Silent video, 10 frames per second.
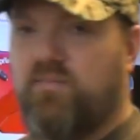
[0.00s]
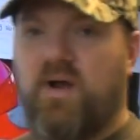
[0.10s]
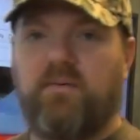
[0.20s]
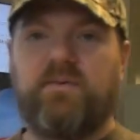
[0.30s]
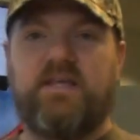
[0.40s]

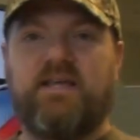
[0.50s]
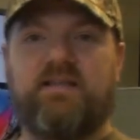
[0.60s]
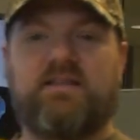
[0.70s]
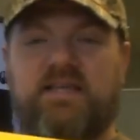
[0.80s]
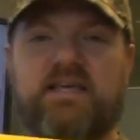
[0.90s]
probably the,
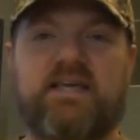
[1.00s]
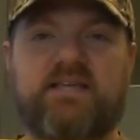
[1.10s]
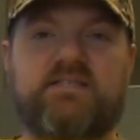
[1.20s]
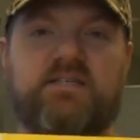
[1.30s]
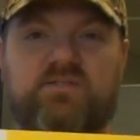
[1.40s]
the
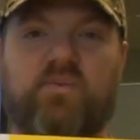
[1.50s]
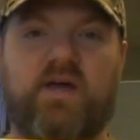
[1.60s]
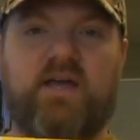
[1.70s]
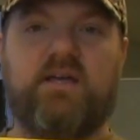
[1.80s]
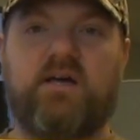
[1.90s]
easiest
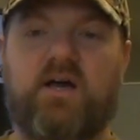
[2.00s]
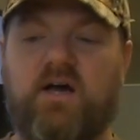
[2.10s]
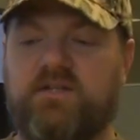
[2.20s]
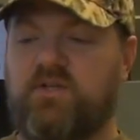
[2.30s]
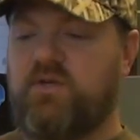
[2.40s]
way
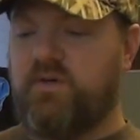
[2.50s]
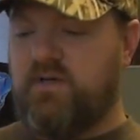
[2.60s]
uh, to do